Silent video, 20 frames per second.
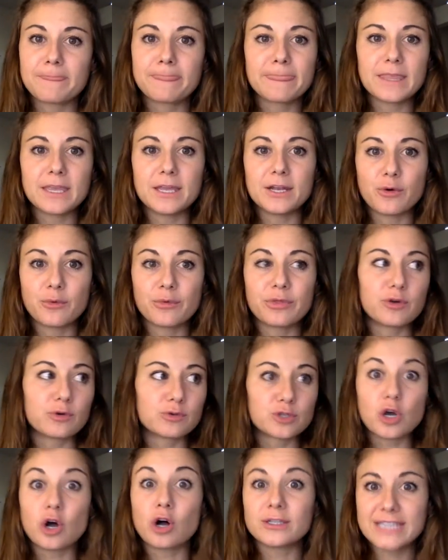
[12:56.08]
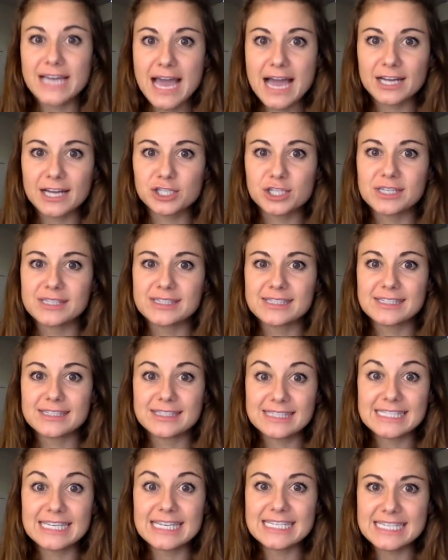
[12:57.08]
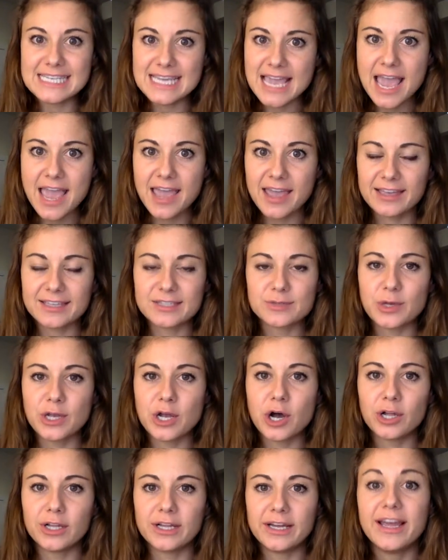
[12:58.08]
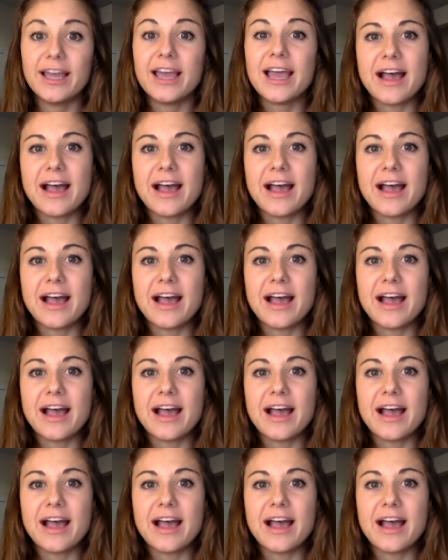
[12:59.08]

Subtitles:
you know, those call to actions, CTA as we call it.